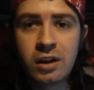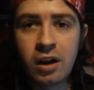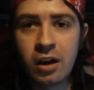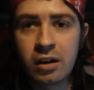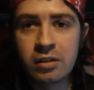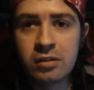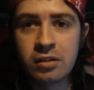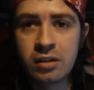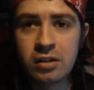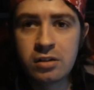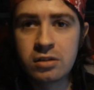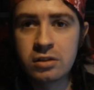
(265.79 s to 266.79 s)
and
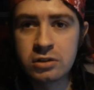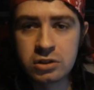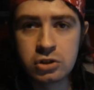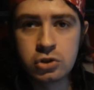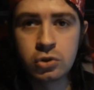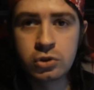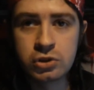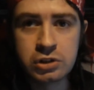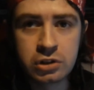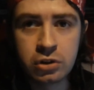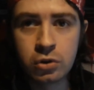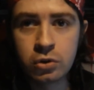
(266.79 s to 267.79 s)
the St George's
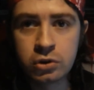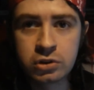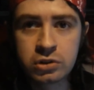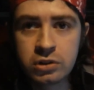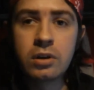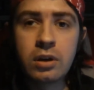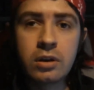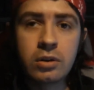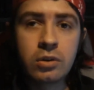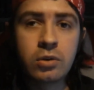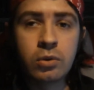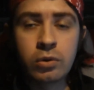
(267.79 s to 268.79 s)
Cross
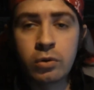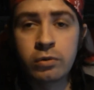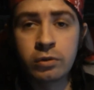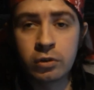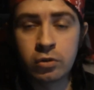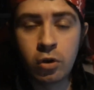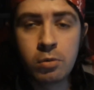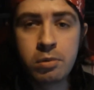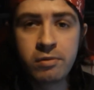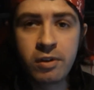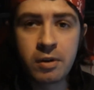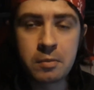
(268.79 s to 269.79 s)
going over the top
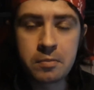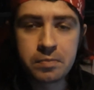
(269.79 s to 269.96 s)
of it.